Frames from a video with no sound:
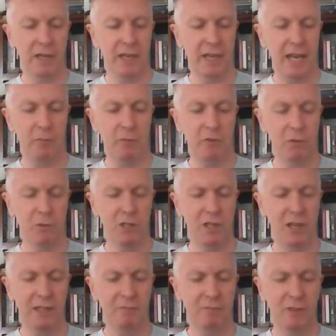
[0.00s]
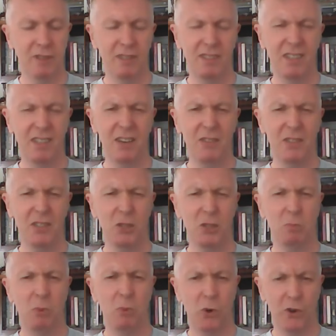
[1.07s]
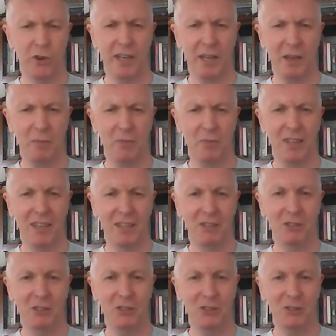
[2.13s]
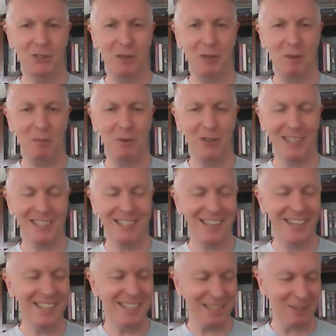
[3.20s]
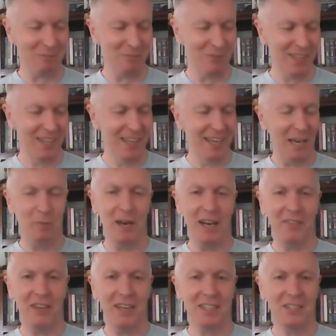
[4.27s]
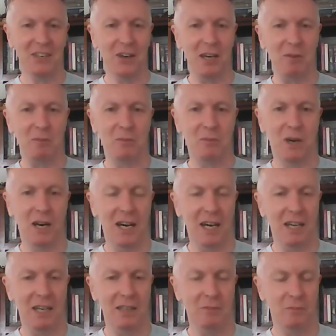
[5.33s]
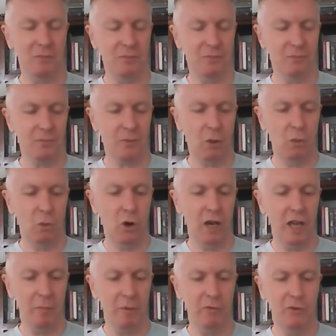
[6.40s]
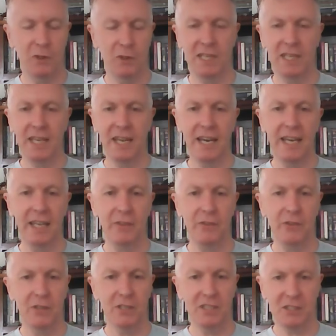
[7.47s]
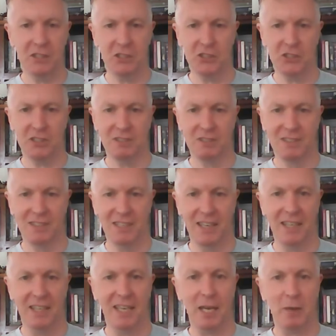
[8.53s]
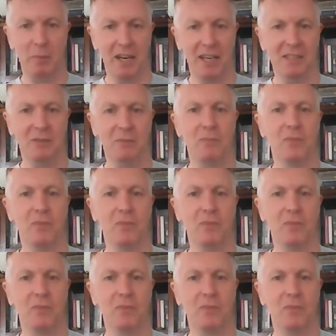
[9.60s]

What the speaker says: a game of it was like, this is boring. You should do something more exciting. About that time, Warhammer 40K third edition came out.